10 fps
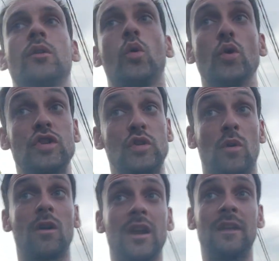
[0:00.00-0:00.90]

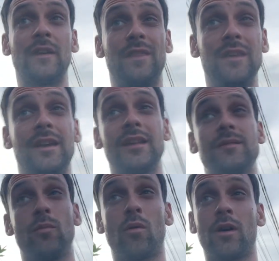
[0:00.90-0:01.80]
Cursor, and I think
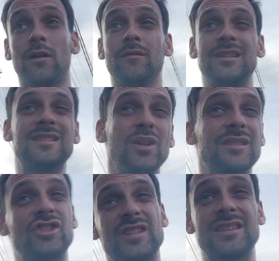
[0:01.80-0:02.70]
it's not
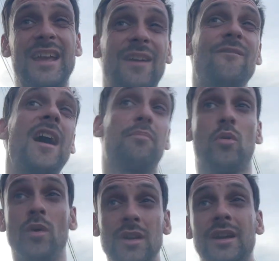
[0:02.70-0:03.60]
just like a vibe
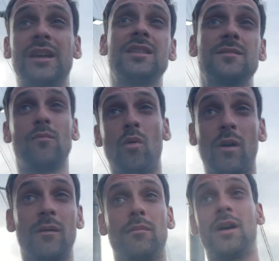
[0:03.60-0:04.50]
coding, it's
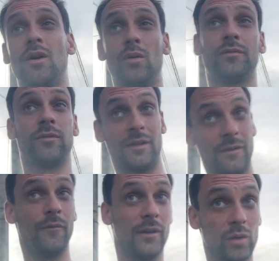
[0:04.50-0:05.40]
more about
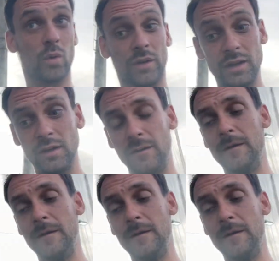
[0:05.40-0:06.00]
real coding.